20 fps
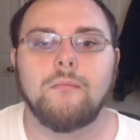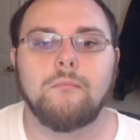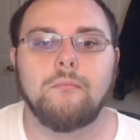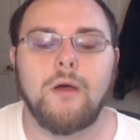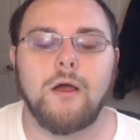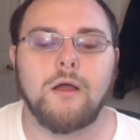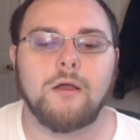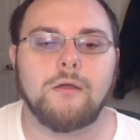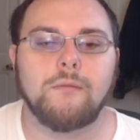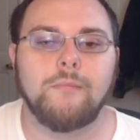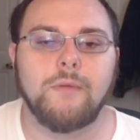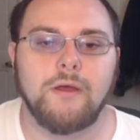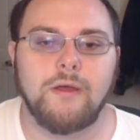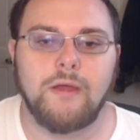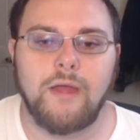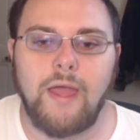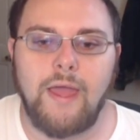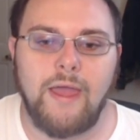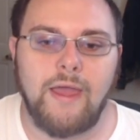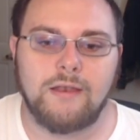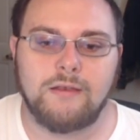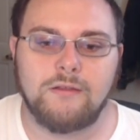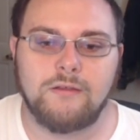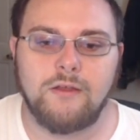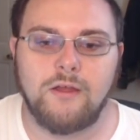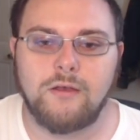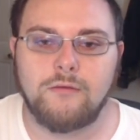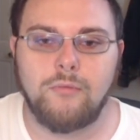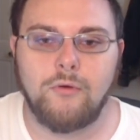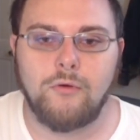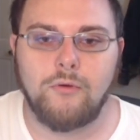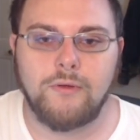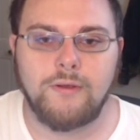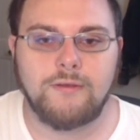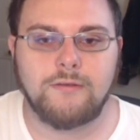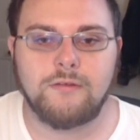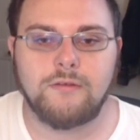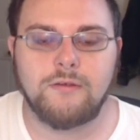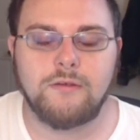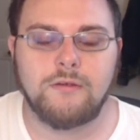Makima at
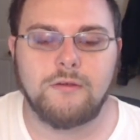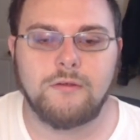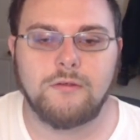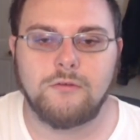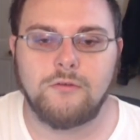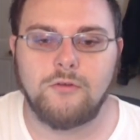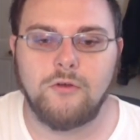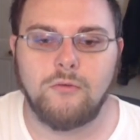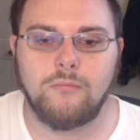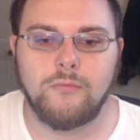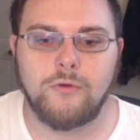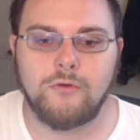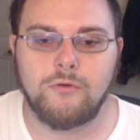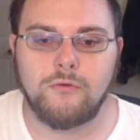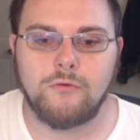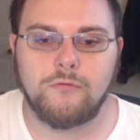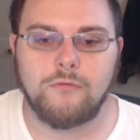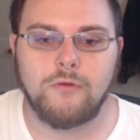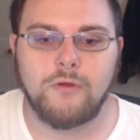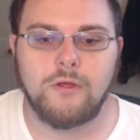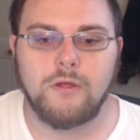gunpoint. Don't move.